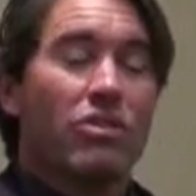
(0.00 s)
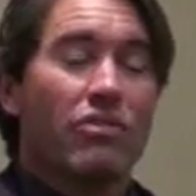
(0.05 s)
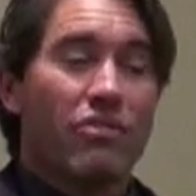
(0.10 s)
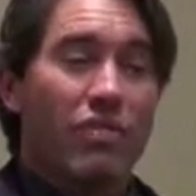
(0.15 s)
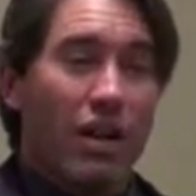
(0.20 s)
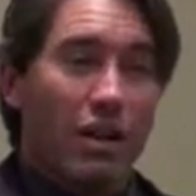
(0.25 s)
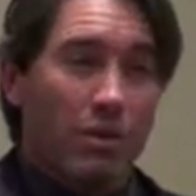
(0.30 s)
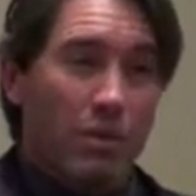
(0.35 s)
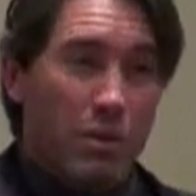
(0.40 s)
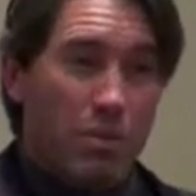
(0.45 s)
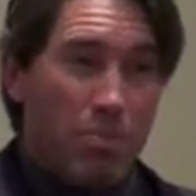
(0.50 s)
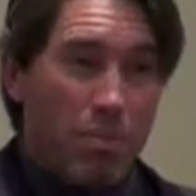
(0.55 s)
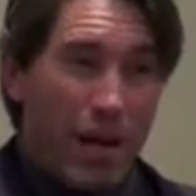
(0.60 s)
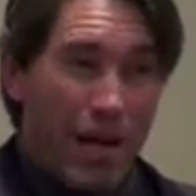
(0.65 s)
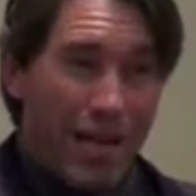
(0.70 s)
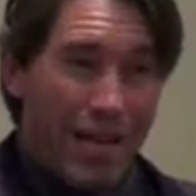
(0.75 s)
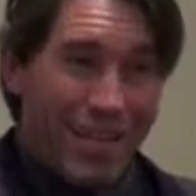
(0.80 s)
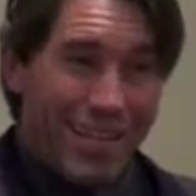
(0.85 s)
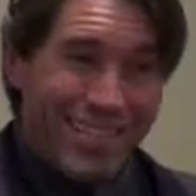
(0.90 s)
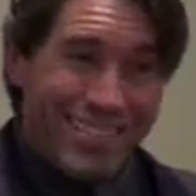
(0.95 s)
are developed
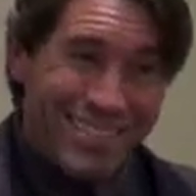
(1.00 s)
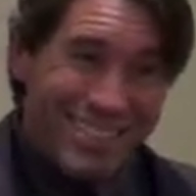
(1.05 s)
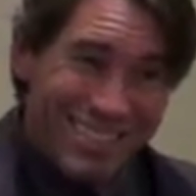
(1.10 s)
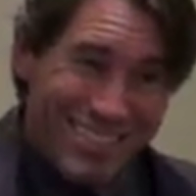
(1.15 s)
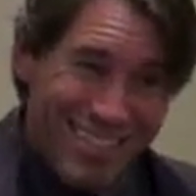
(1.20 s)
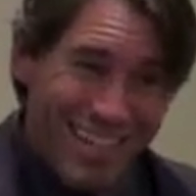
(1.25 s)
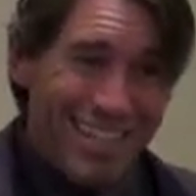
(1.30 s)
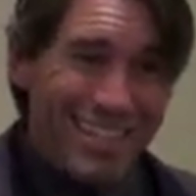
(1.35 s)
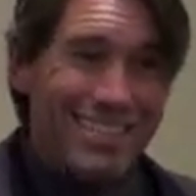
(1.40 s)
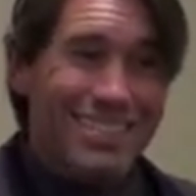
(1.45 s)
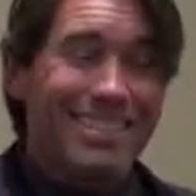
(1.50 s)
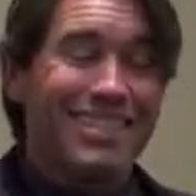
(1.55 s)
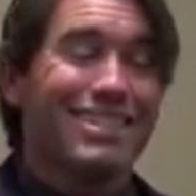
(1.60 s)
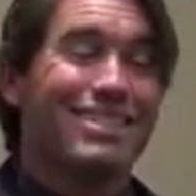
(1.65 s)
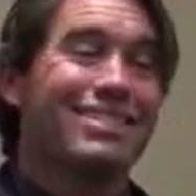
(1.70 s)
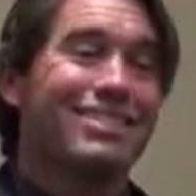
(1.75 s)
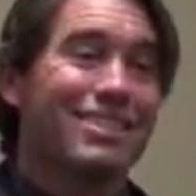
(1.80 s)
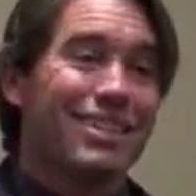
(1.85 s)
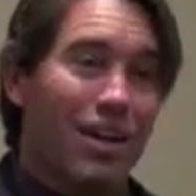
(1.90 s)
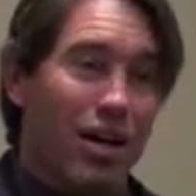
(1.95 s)
by a
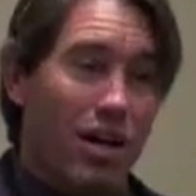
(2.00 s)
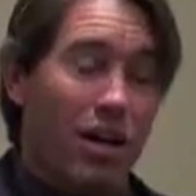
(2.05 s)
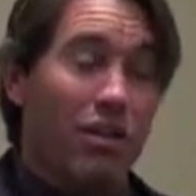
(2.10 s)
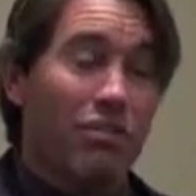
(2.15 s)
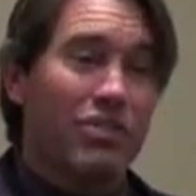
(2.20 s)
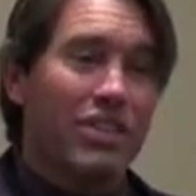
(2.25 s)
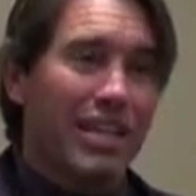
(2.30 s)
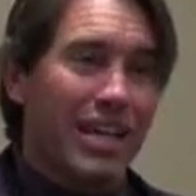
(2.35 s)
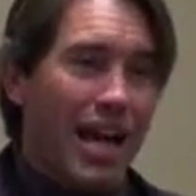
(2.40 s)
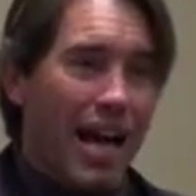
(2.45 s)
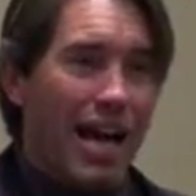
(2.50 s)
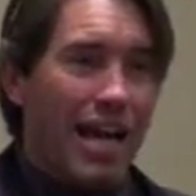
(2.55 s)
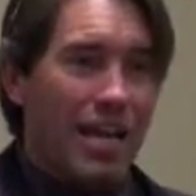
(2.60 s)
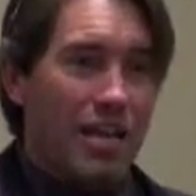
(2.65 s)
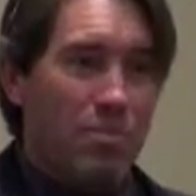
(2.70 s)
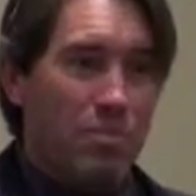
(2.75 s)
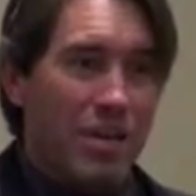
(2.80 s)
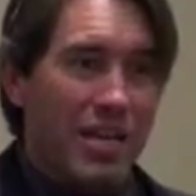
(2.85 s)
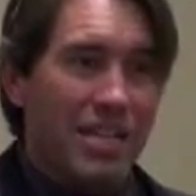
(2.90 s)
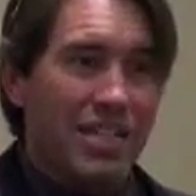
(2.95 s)
consensus of the
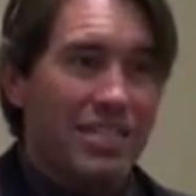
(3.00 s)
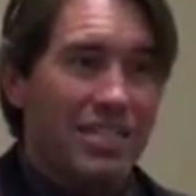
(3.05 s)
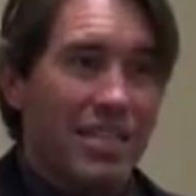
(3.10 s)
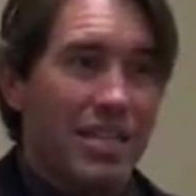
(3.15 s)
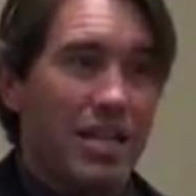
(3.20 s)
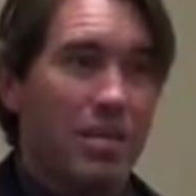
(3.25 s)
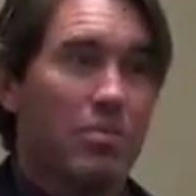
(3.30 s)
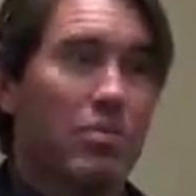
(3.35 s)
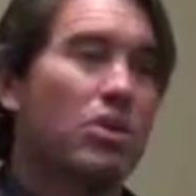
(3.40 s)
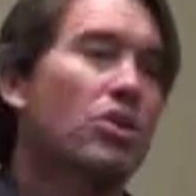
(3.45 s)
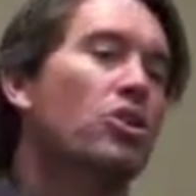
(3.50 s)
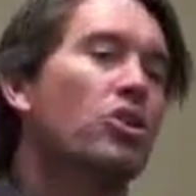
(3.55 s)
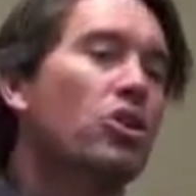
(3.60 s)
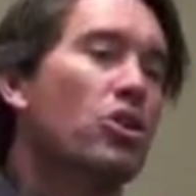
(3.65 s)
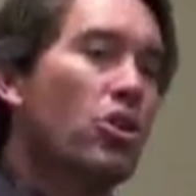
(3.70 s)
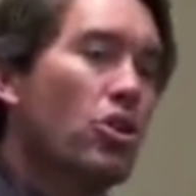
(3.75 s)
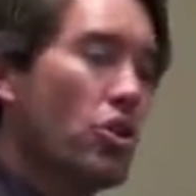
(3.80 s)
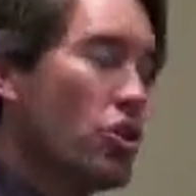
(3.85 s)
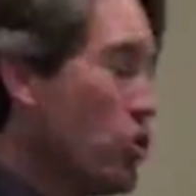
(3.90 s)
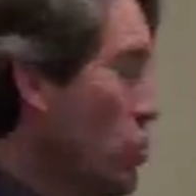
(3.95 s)
IEP team.
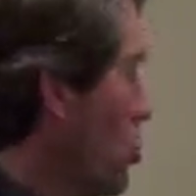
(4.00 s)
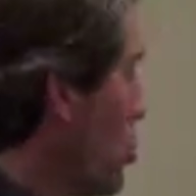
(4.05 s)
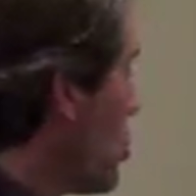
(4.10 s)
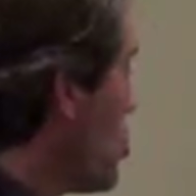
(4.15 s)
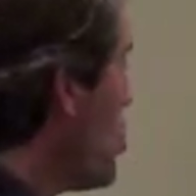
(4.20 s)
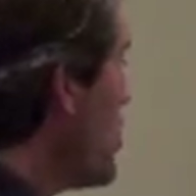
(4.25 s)
You're